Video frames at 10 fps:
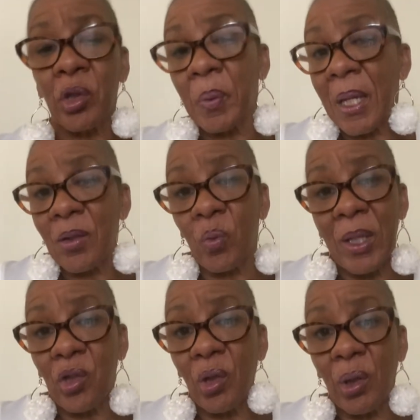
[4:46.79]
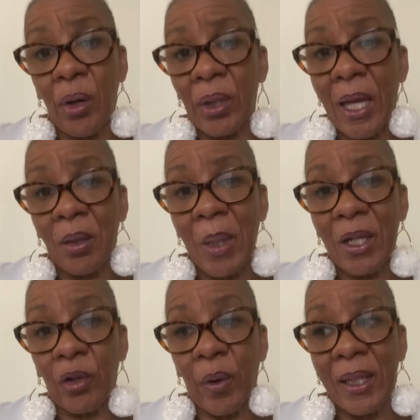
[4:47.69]
because once you learn how to make
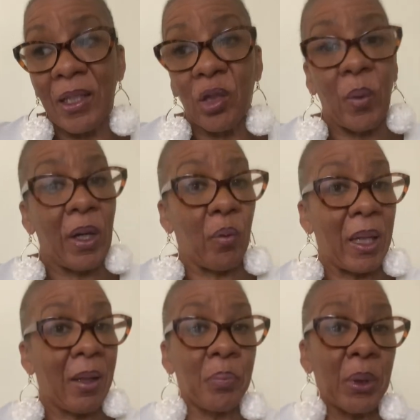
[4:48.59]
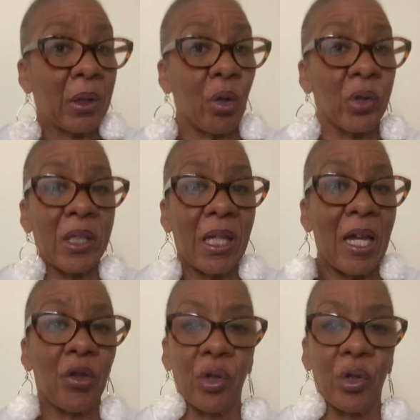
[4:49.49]
a granny square, we can put those together.